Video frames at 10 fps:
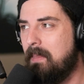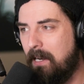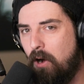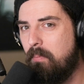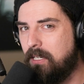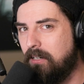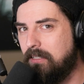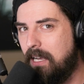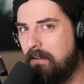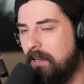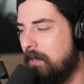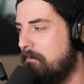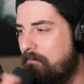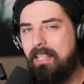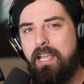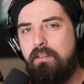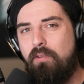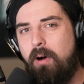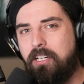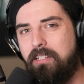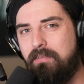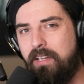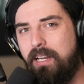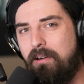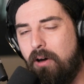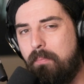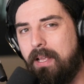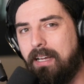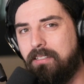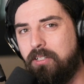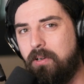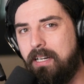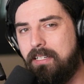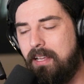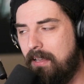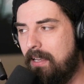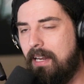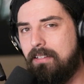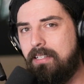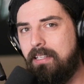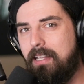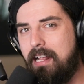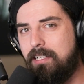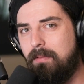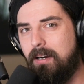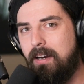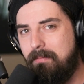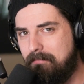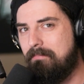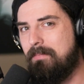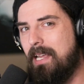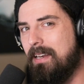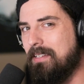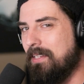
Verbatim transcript: and hope it turns out good. But thank you for watching the video. Hope you guys enjoyed it, and I'll see you in the next one, all right? Take it